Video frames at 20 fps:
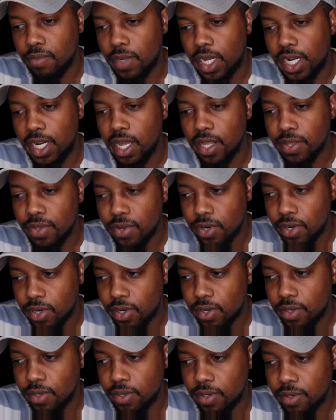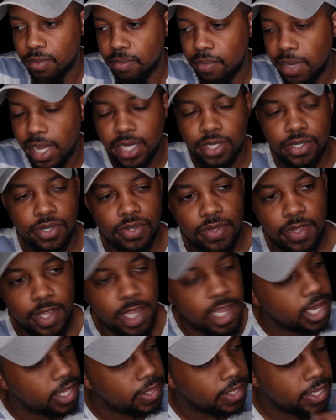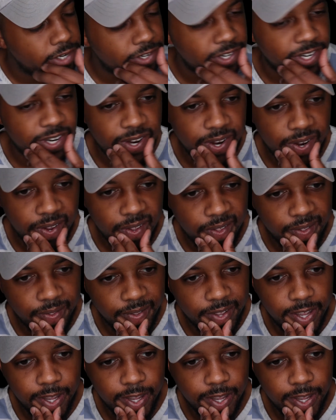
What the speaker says: Another major thing this year,